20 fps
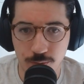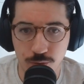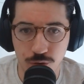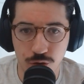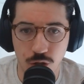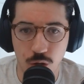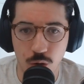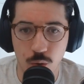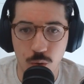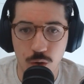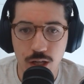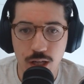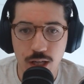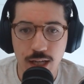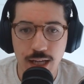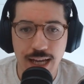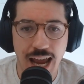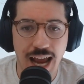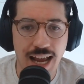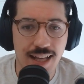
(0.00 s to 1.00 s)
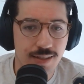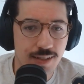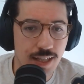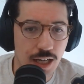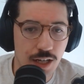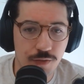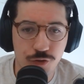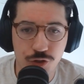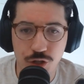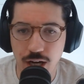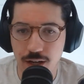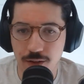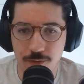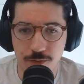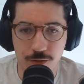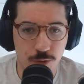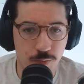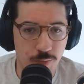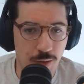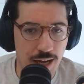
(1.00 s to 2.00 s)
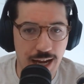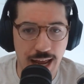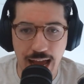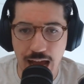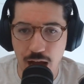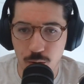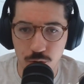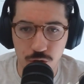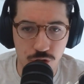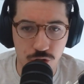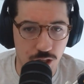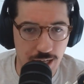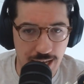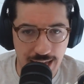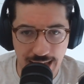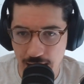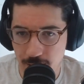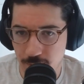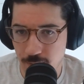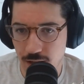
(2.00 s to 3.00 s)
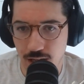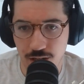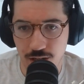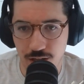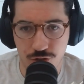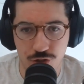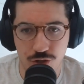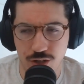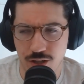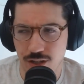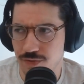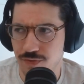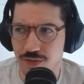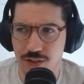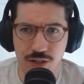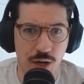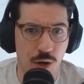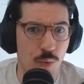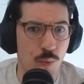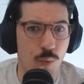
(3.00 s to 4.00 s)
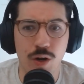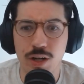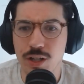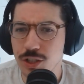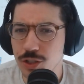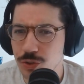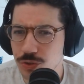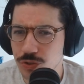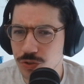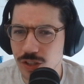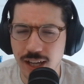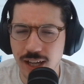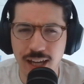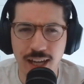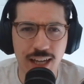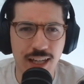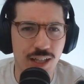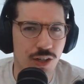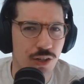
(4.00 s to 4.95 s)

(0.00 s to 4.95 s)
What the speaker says: So instead of trying to spend hours on admin and trying to figure out what are you saying,